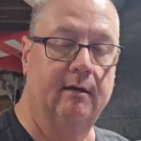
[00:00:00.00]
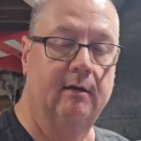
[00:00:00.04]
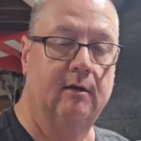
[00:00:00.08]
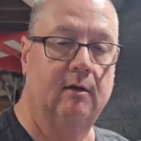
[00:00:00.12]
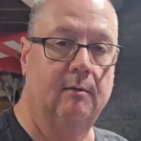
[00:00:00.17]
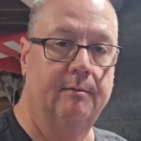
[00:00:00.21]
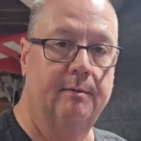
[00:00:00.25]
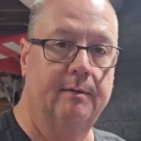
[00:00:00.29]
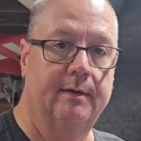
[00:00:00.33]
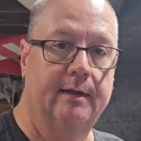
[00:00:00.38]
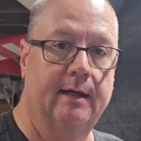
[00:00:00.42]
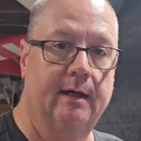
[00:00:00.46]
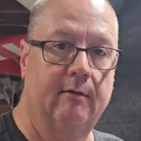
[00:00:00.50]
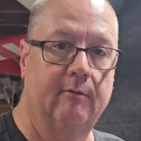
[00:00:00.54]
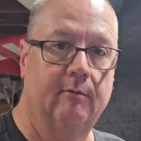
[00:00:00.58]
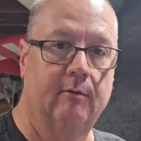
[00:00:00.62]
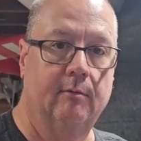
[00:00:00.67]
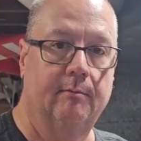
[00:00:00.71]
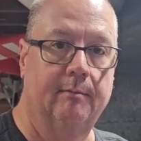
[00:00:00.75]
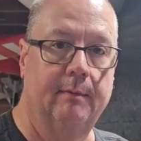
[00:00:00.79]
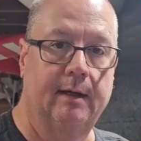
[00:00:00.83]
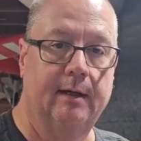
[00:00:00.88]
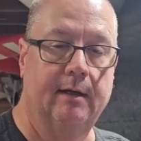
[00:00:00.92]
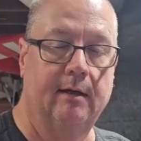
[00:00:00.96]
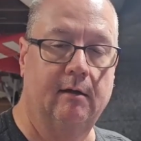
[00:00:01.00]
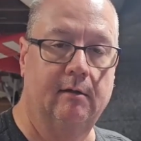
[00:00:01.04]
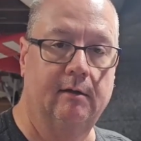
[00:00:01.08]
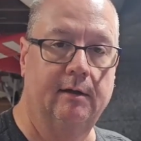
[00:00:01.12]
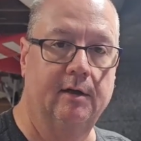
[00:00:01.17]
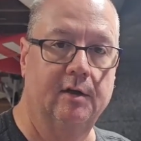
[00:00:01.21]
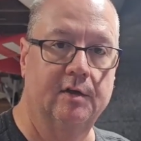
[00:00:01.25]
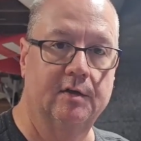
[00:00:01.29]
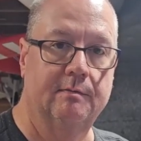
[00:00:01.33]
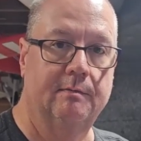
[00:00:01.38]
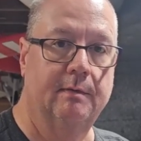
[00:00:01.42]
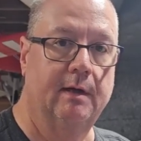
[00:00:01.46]
I hope that will make it
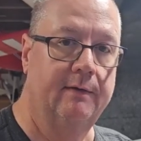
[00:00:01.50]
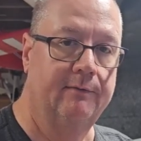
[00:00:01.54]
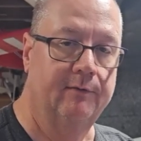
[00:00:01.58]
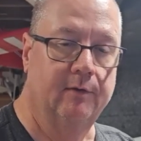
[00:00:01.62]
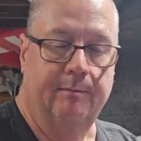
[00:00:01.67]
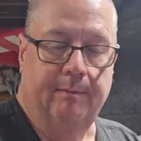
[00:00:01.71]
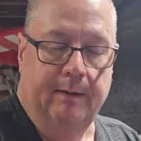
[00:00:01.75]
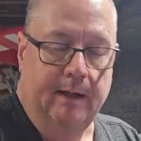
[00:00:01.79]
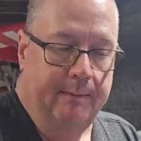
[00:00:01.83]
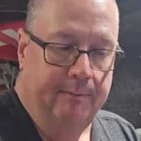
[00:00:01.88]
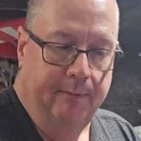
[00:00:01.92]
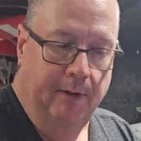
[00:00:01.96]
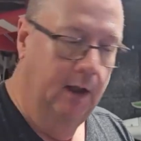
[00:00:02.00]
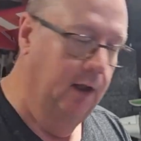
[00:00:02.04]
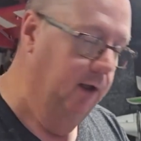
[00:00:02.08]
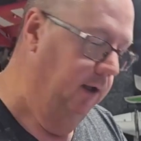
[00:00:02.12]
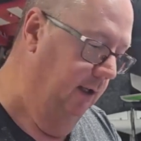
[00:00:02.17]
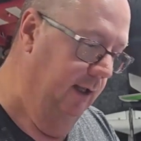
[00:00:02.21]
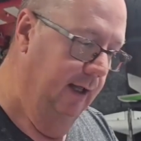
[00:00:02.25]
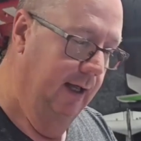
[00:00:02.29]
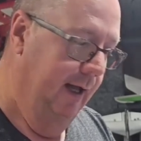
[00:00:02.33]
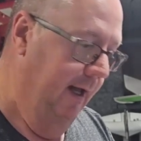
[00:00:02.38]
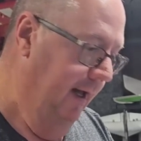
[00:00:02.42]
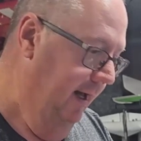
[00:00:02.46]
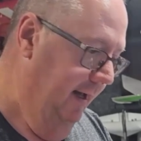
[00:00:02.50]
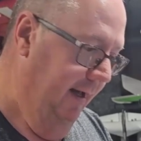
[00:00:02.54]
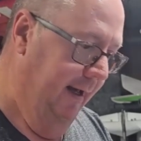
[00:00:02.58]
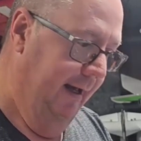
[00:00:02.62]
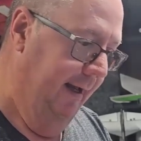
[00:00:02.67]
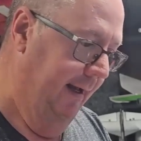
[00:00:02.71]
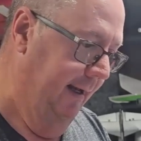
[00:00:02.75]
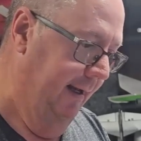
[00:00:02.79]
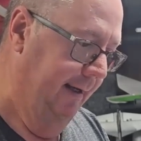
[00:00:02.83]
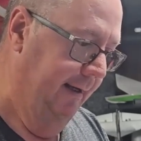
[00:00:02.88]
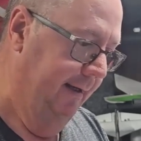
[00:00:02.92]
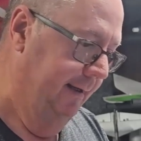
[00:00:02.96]
clear as mud for people.
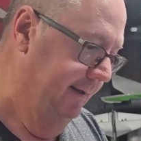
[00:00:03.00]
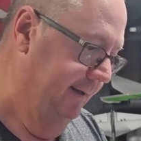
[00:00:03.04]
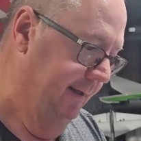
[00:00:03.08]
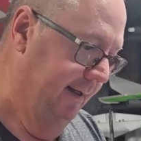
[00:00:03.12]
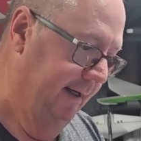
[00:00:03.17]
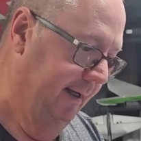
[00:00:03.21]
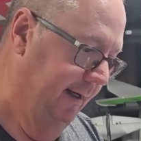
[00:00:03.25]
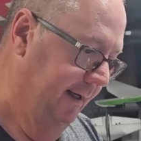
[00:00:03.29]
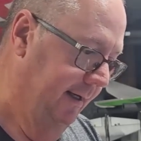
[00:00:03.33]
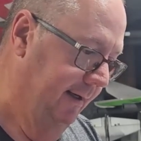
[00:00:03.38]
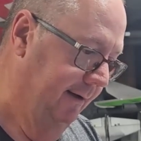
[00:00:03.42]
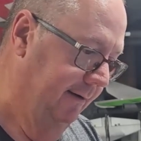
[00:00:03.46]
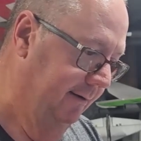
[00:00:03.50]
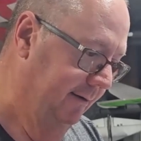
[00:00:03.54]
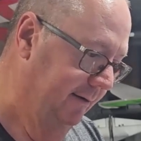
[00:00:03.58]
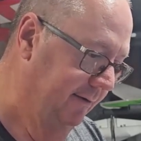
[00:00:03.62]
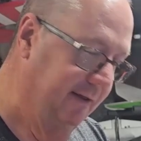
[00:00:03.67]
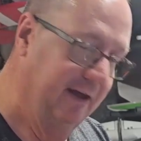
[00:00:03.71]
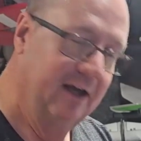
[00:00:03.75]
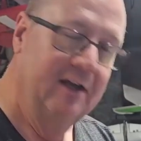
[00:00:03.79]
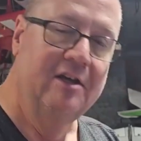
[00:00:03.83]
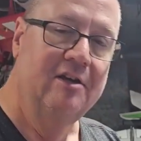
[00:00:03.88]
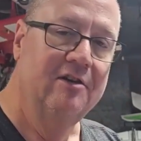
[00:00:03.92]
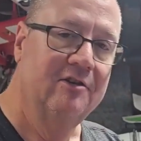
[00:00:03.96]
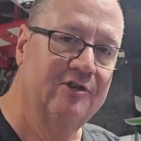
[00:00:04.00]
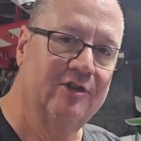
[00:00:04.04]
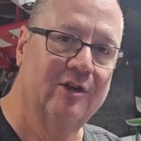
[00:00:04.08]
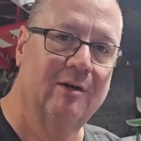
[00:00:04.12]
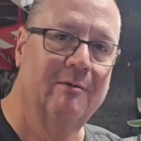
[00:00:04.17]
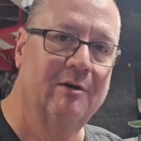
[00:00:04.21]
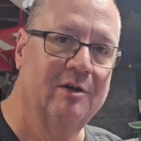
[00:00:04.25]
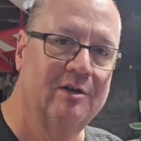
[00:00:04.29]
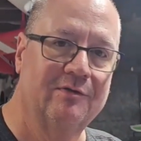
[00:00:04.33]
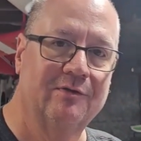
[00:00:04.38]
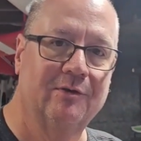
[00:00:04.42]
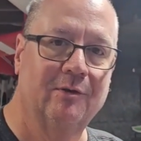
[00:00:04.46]
And thank you so
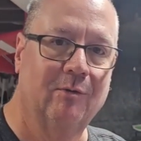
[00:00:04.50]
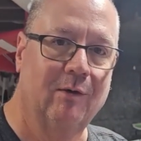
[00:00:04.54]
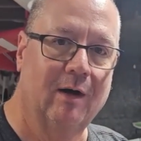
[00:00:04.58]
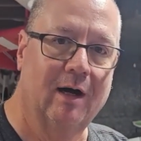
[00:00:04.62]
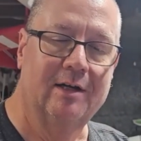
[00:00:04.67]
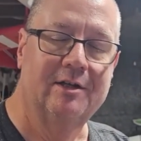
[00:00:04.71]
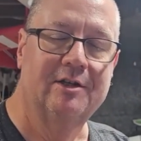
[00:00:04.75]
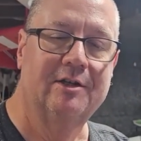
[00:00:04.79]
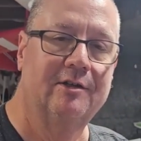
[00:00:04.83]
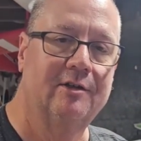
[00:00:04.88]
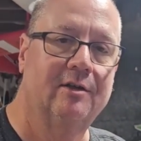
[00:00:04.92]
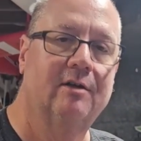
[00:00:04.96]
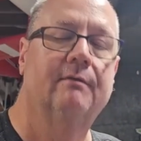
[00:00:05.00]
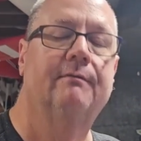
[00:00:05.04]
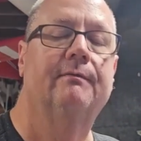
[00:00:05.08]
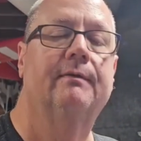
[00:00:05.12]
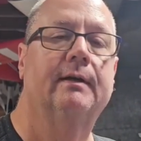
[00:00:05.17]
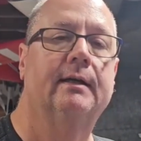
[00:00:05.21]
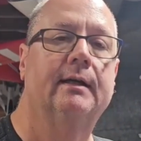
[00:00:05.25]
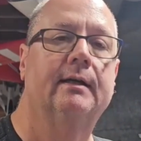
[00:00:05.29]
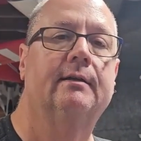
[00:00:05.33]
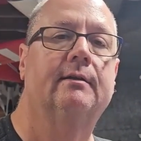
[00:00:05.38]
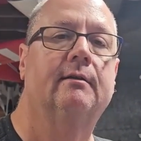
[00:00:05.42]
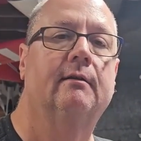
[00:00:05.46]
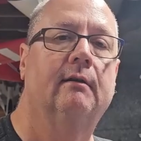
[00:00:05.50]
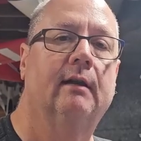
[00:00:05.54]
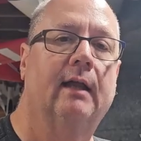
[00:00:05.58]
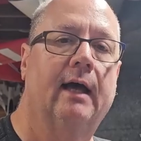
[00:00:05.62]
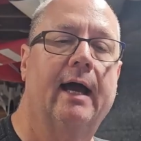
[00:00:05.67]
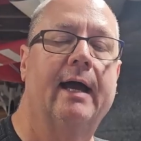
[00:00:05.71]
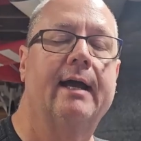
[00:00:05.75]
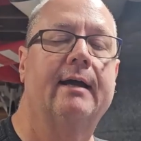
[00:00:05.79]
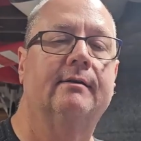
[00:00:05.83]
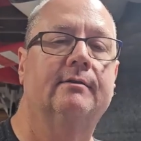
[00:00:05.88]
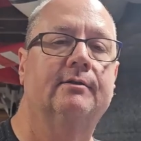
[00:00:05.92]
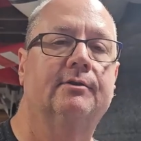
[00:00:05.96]
much for watching. Don't forget to
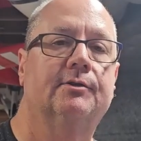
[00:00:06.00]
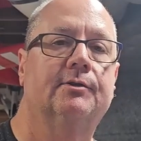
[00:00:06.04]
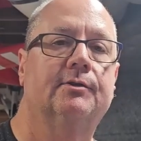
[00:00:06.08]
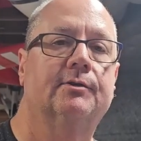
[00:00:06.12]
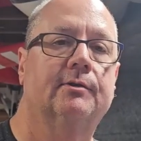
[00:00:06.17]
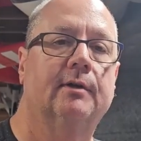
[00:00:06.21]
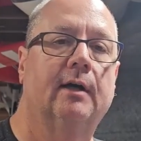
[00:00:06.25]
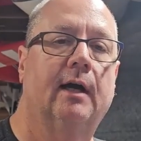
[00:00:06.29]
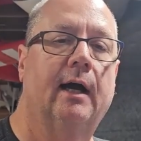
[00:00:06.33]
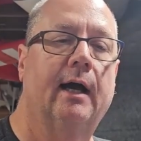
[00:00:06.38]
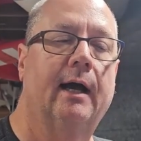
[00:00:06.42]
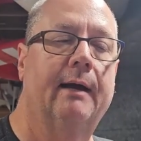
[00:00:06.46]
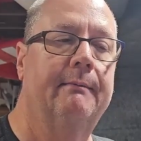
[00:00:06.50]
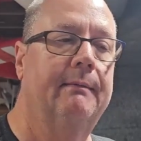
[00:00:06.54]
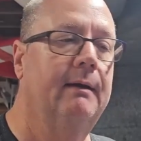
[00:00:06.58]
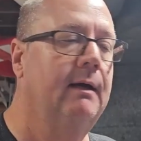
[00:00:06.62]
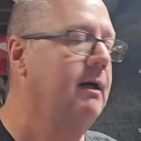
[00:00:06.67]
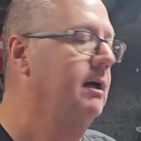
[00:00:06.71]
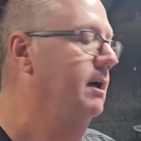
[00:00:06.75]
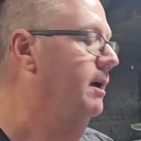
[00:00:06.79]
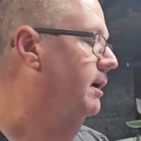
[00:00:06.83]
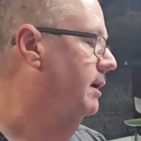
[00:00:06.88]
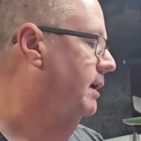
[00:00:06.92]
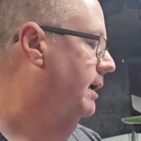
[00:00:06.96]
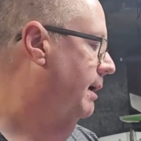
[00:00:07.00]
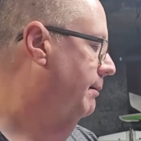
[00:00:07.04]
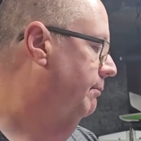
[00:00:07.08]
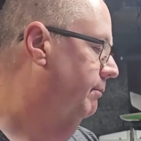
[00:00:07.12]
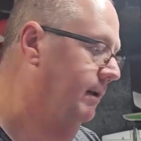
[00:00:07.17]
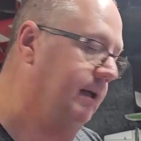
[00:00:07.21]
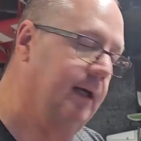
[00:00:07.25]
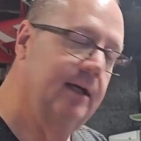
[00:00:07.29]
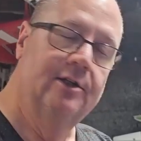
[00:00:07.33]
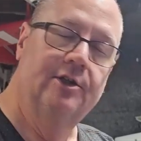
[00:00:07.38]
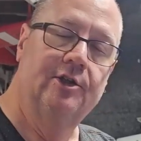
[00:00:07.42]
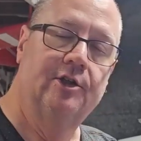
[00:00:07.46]
like and subscribe. God
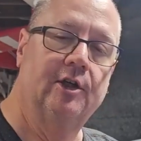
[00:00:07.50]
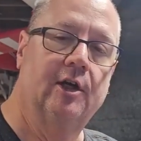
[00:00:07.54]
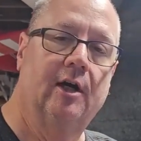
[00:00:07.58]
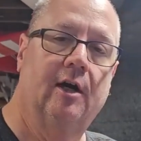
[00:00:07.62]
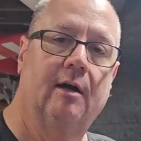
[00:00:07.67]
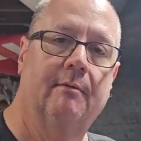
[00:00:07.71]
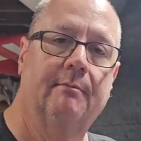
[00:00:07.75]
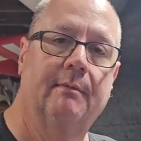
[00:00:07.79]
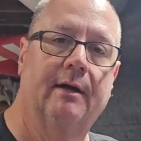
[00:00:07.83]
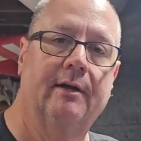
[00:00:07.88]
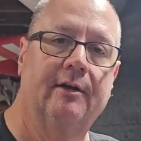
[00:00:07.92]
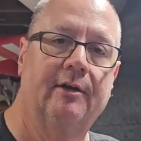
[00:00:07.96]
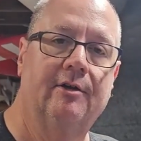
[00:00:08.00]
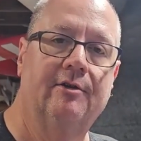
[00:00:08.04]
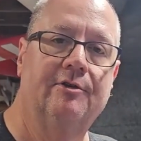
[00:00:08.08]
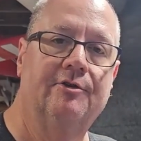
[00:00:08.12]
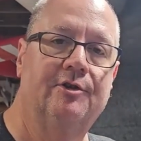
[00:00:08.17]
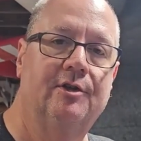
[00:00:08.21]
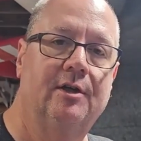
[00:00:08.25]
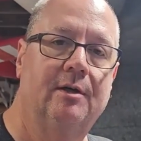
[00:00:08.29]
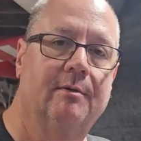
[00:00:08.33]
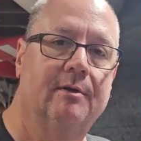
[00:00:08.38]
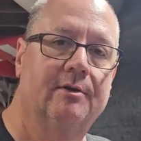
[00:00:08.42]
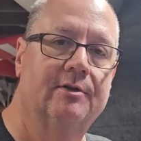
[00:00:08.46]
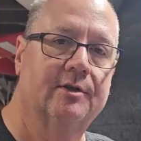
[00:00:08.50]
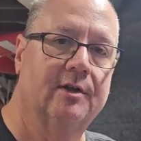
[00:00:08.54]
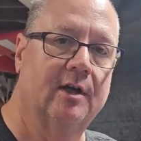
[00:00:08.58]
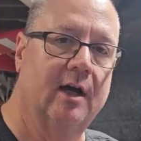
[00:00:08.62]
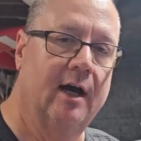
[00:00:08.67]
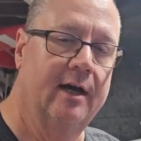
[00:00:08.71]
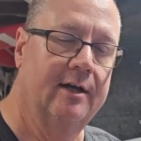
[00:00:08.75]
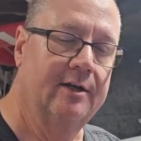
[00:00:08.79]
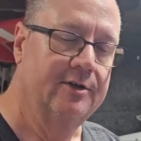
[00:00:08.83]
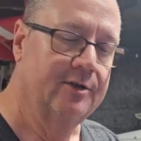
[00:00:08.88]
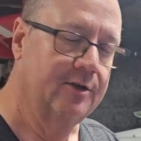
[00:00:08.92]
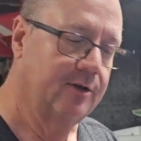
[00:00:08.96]
bless y'all, my YouTubers.
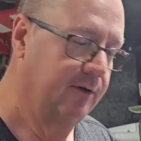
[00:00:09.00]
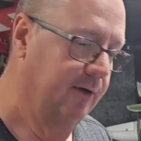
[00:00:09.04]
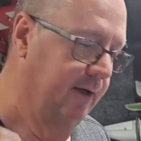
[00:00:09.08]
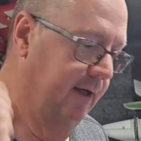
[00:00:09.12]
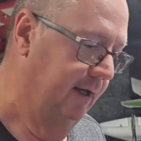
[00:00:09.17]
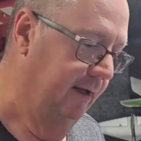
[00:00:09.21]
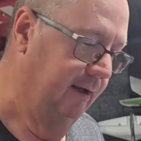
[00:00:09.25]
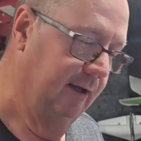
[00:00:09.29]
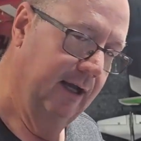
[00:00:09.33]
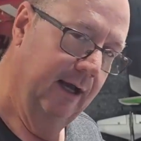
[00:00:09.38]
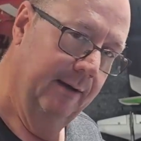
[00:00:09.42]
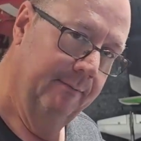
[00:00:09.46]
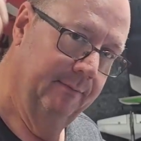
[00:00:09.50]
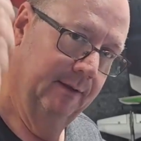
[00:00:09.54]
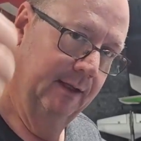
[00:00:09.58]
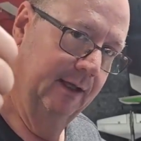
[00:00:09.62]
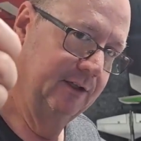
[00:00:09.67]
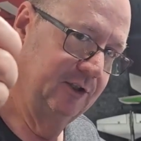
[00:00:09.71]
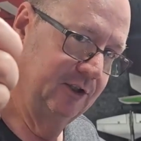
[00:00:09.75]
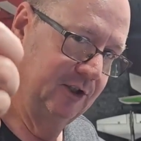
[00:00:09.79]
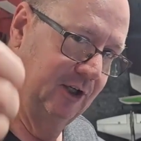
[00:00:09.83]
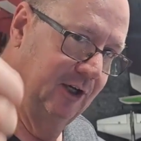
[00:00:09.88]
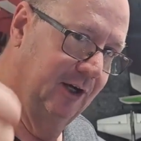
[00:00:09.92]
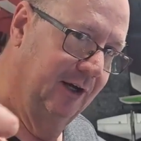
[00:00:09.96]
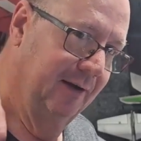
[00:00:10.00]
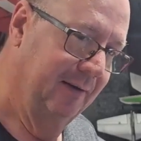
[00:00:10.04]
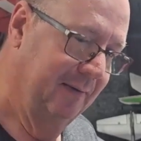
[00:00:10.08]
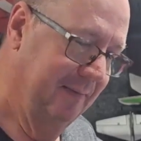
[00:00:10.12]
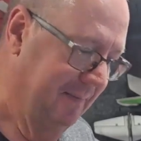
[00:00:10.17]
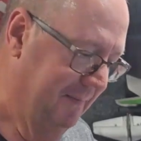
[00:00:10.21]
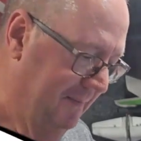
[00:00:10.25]
God is great. God bless y'all.